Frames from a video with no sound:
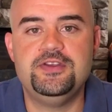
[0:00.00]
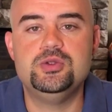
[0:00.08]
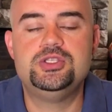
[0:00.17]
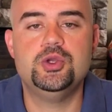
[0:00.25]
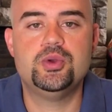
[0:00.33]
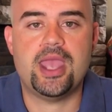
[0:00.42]
you
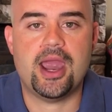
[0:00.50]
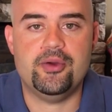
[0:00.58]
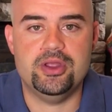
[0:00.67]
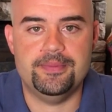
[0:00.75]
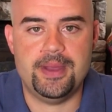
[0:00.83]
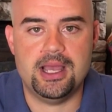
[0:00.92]
do
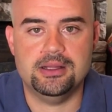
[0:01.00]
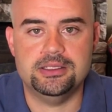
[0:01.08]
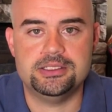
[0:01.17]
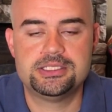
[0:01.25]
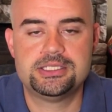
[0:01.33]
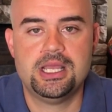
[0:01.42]
carry a
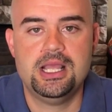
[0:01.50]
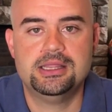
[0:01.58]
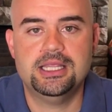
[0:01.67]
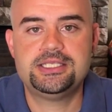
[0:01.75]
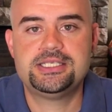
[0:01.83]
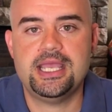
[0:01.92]
balance.
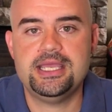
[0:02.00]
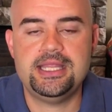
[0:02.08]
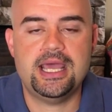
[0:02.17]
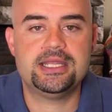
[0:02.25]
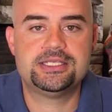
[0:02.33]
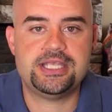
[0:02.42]
Let's say in
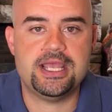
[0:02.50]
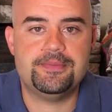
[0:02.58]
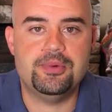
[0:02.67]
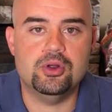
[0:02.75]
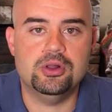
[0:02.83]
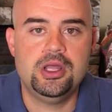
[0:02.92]
that
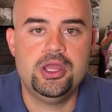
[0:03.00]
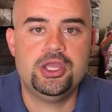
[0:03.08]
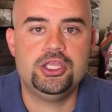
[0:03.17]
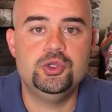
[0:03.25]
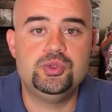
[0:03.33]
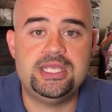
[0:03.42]
example,
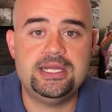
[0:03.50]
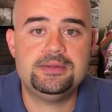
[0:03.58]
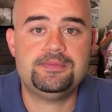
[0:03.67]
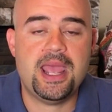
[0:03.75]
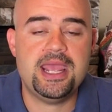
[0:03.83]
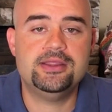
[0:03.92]
you
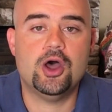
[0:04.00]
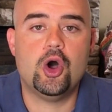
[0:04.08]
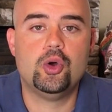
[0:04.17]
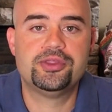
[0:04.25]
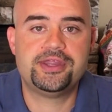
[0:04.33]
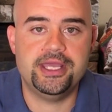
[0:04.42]
didn't pay the
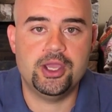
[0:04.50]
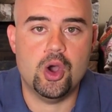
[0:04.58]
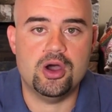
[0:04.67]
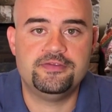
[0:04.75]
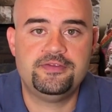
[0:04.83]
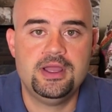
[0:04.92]
whole thing
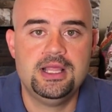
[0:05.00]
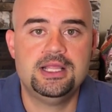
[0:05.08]
off.